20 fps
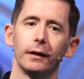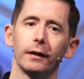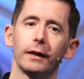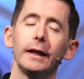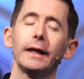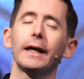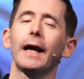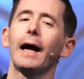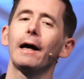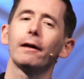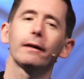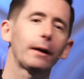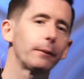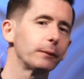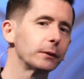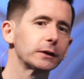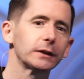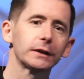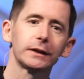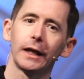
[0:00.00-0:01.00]
Think how
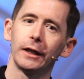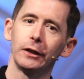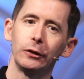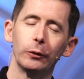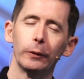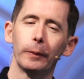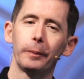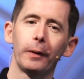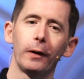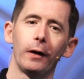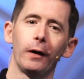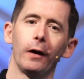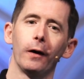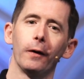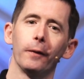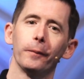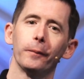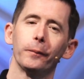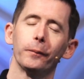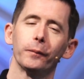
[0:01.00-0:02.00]
that would set you
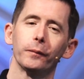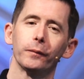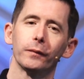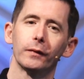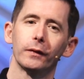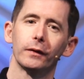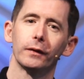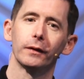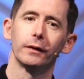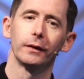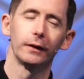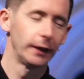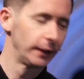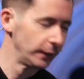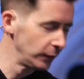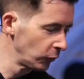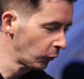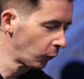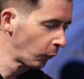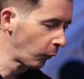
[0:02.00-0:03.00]
apart
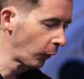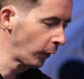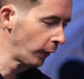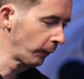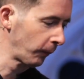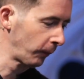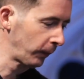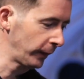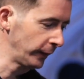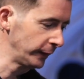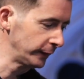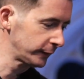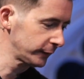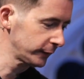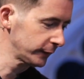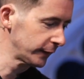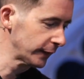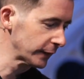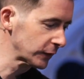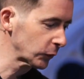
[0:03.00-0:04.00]
in your
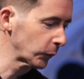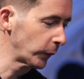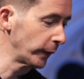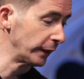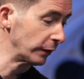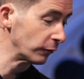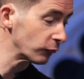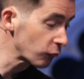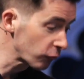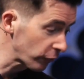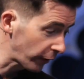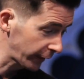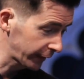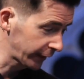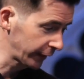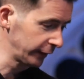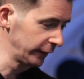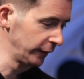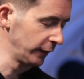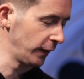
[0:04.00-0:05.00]
workplace this week.
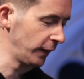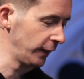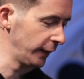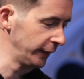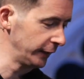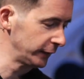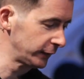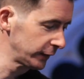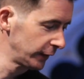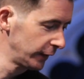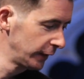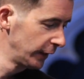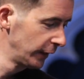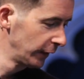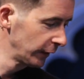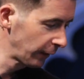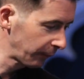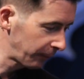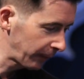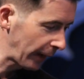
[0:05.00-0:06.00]
Recognize
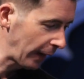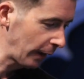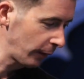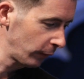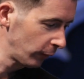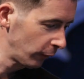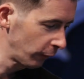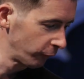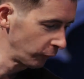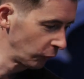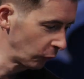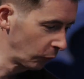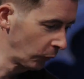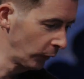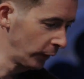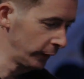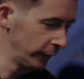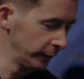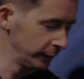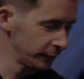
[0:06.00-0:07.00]
the power of your
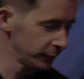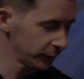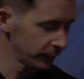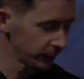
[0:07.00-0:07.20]
word.